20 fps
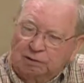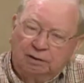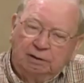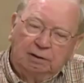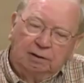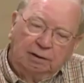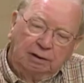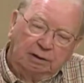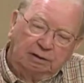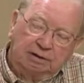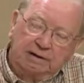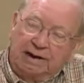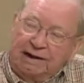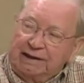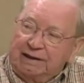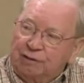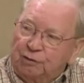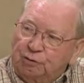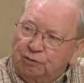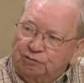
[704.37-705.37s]
Okay. It
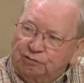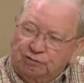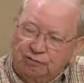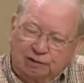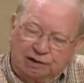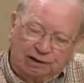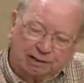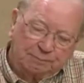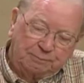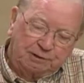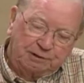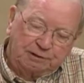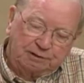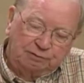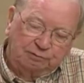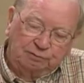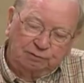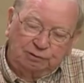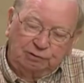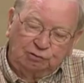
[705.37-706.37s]
can also happen
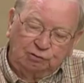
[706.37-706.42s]
as we